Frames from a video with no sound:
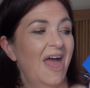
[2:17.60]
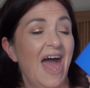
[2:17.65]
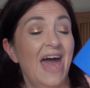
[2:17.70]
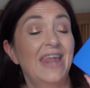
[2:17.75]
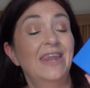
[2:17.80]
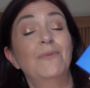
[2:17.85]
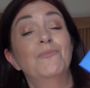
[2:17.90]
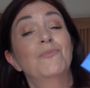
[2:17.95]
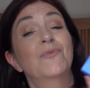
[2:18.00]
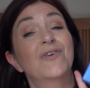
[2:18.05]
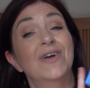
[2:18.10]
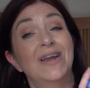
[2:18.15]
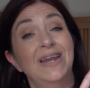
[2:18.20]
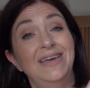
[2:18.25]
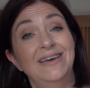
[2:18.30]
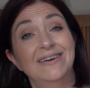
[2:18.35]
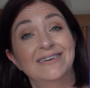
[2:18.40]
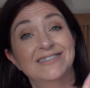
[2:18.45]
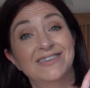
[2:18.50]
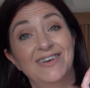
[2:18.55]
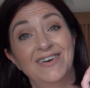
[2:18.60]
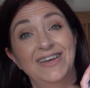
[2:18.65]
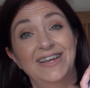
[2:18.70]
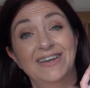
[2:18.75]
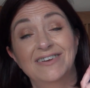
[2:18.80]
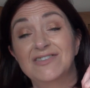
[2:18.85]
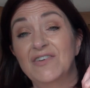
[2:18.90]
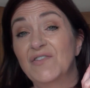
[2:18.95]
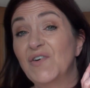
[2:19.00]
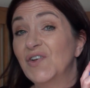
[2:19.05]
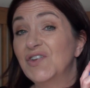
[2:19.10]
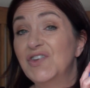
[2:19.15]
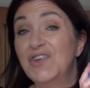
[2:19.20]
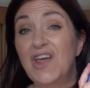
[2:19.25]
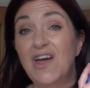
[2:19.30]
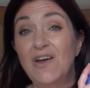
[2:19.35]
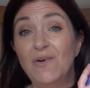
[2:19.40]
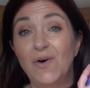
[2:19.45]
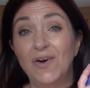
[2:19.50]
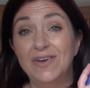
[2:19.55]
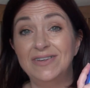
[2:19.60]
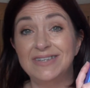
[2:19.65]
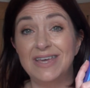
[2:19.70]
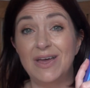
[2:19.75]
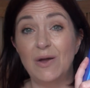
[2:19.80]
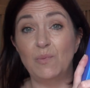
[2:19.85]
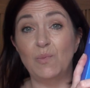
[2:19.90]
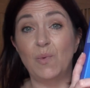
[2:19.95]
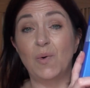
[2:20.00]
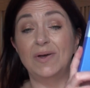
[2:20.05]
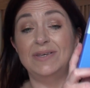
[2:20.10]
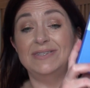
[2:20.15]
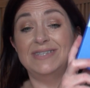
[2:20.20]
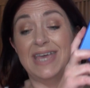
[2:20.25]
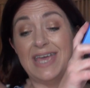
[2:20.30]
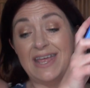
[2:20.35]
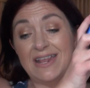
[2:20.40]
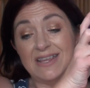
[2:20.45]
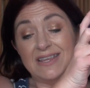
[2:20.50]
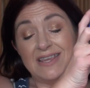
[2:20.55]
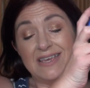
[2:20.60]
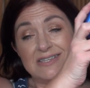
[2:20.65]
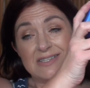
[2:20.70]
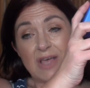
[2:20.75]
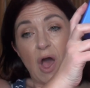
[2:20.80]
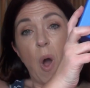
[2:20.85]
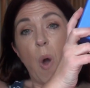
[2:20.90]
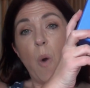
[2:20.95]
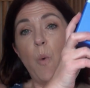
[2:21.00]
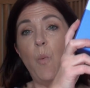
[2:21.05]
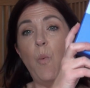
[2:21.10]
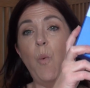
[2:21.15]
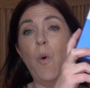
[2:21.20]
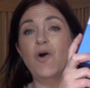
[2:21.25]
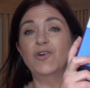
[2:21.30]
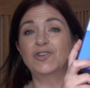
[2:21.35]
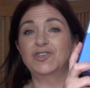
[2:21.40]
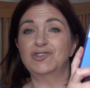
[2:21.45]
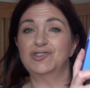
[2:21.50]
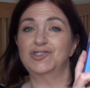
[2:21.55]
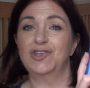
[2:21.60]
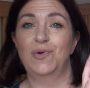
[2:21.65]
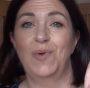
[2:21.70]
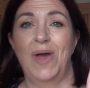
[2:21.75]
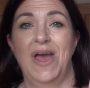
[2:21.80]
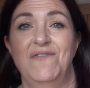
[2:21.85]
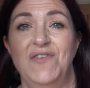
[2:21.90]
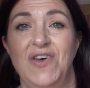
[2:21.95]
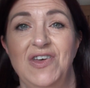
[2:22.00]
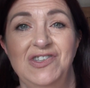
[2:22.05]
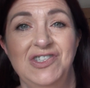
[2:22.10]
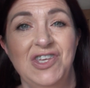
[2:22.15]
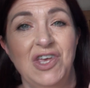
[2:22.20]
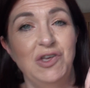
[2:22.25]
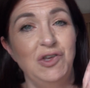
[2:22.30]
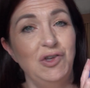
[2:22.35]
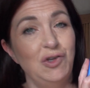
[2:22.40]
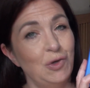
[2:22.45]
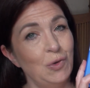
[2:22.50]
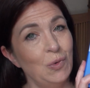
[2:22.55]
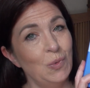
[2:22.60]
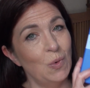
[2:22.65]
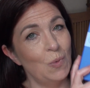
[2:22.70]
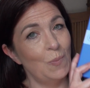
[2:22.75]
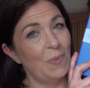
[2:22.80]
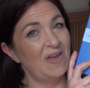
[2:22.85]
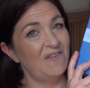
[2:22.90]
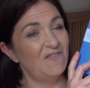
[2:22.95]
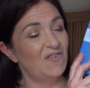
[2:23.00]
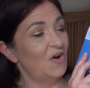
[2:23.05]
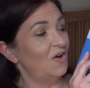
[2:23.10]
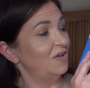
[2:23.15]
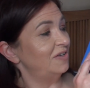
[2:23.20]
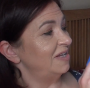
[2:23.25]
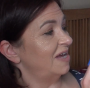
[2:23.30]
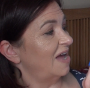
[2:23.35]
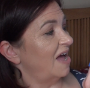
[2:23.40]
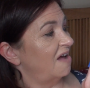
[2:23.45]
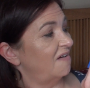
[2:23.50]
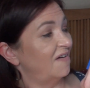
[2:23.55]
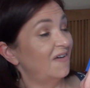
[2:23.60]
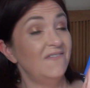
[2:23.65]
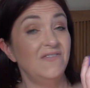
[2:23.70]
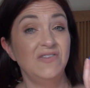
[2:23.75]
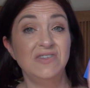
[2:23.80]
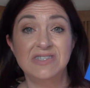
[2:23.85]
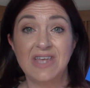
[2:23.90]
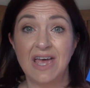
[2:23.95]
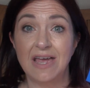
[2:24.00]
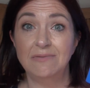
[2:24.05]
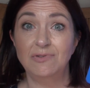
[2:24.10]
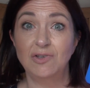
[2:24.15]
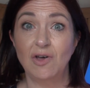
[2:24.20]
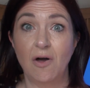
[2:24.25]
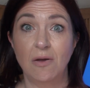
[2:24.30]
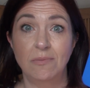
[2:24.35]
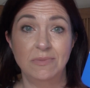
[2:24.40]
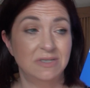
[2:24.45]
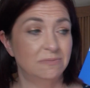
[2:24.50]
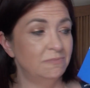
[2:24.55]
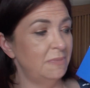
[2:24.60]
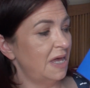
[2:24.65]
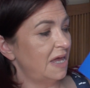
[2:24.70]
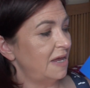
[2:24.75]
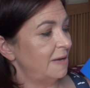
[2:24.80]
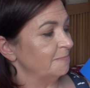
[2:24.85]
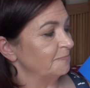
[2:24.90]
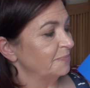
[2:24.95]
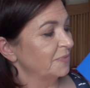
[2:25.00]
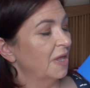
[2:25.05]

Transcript: and I'm really excited because I've got no idea what is in this whatsoever, so you will be finding out at the same time as me.